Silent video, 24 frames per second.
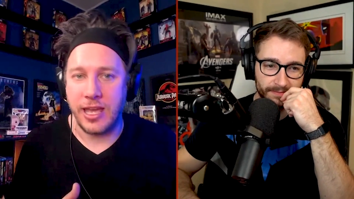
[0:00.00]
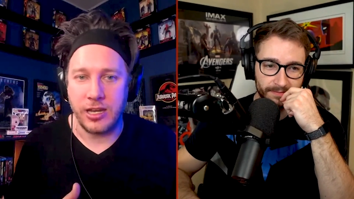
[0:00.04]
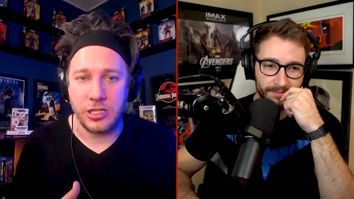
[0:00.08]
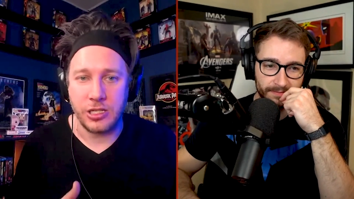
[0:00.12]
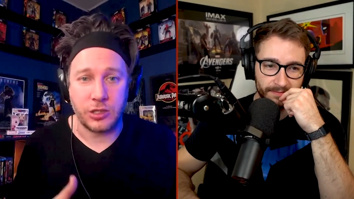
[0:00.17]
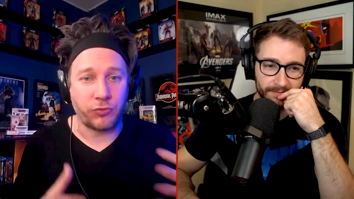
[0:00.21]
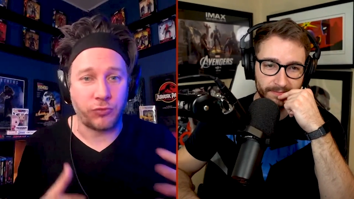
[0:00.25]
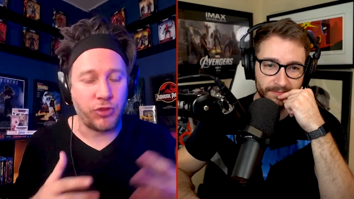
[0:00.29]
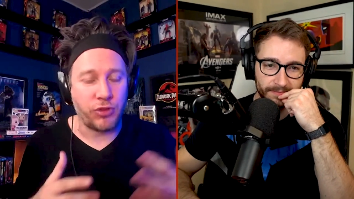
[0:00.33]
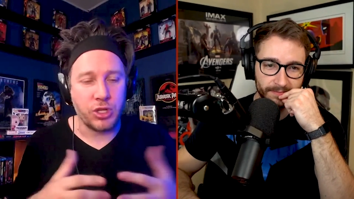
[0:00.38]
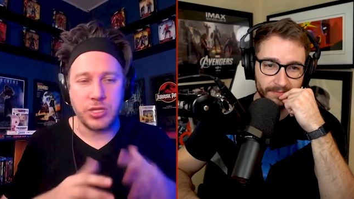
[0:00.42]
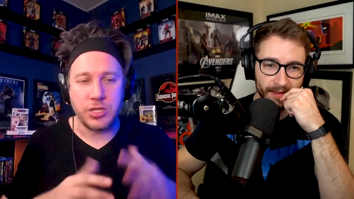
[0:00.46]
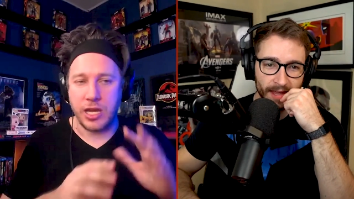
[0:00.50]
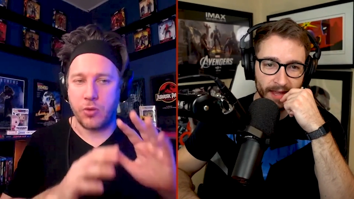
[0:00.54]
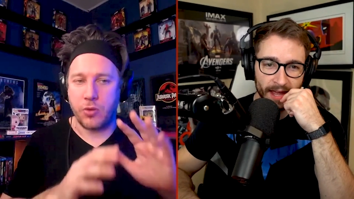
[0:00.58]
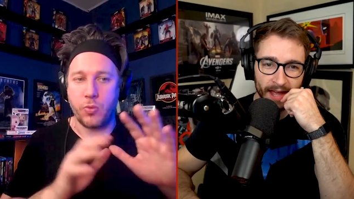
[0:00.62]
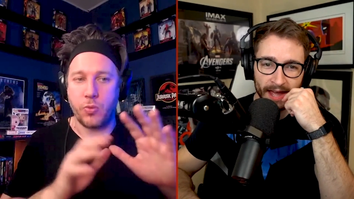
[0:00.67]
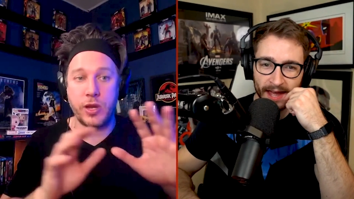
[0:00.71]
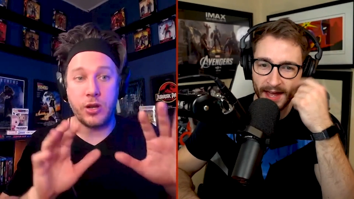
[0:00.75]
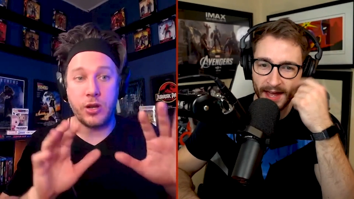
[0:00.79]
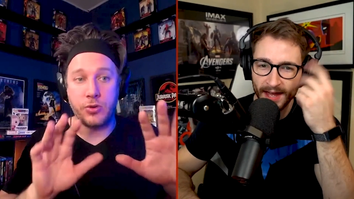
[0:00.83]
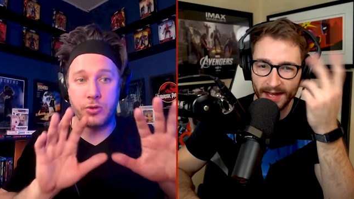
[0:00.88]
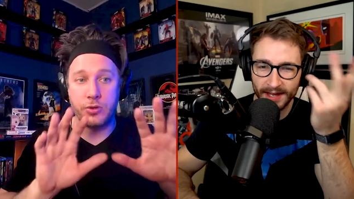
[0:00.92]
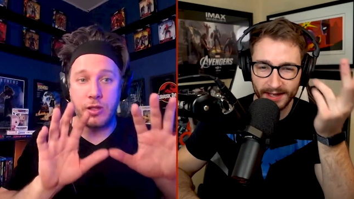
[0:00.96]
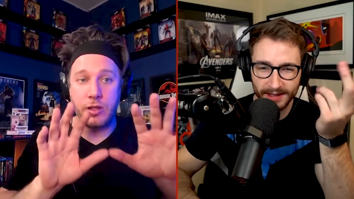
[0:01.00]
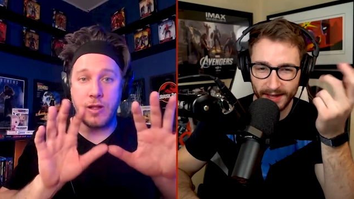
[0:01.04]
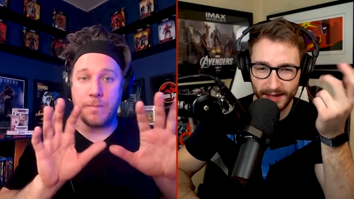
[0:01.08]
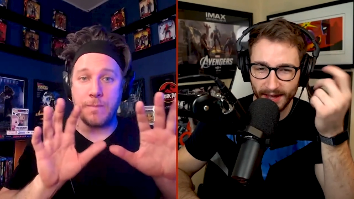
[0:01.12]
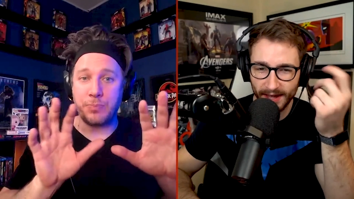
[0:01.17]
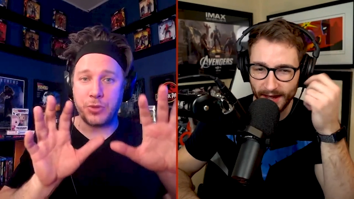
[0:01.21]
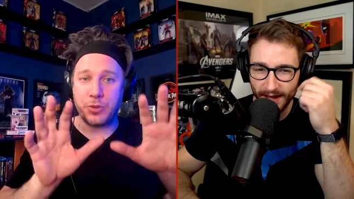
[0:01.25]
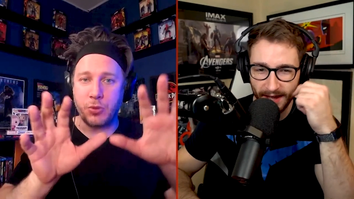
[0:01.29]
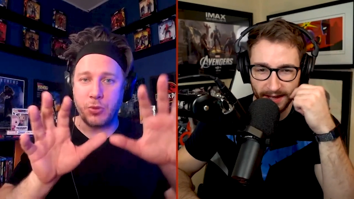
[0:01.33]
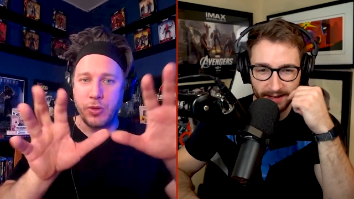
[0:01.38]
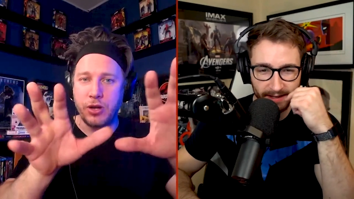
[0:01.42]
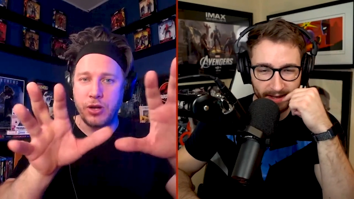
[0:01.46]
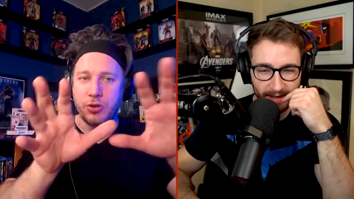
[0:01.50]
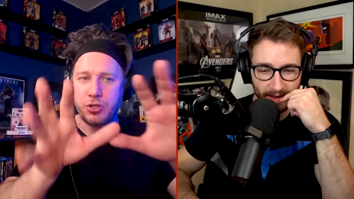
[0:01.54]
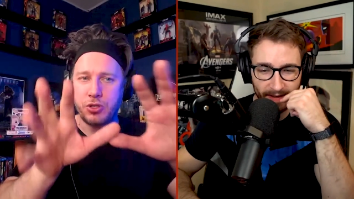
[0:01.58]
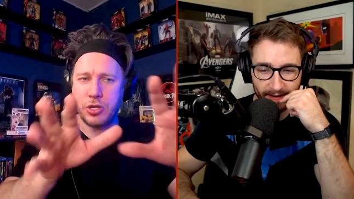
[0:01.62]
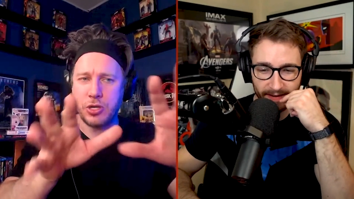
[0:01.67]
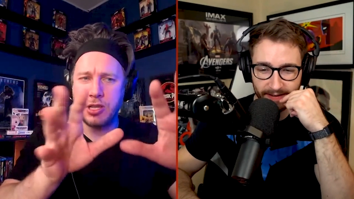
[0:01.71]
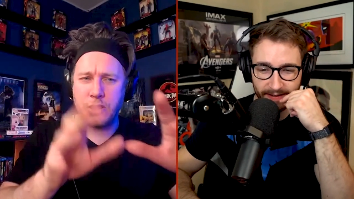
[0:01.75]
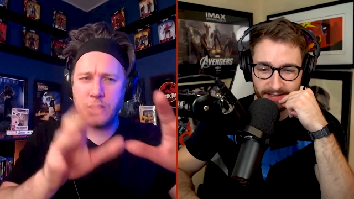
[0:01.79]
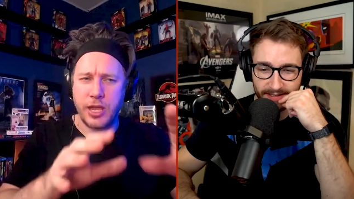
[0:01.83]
Speaker 1: It just feels like yeah, we don't, yeah, we don't yeah, trust.